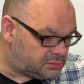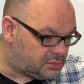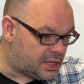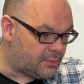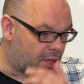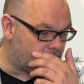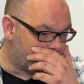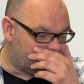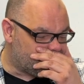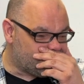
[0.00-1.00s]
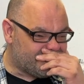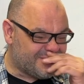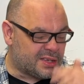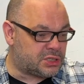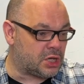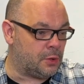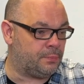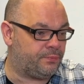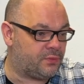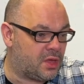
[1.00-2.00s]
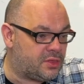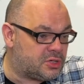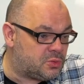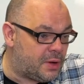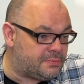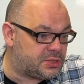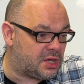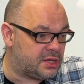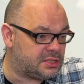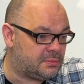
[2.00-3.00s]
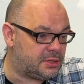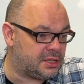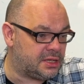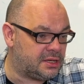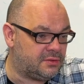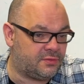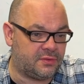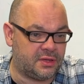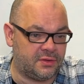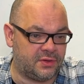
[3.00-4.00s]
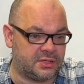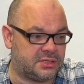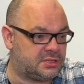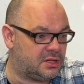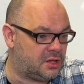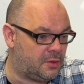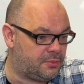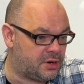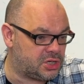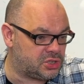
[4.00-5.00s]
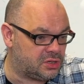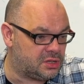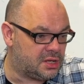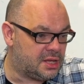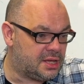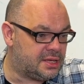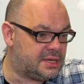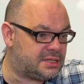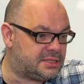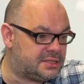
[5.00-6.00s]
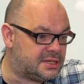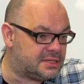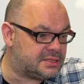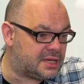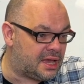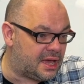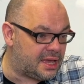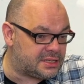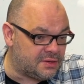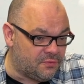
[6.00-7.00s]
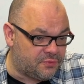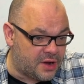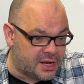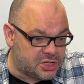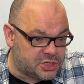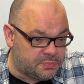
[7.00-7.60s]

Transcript: There we go. So there's a website, I believe, if it's still operational. Yes, it is. Uh, it's in French,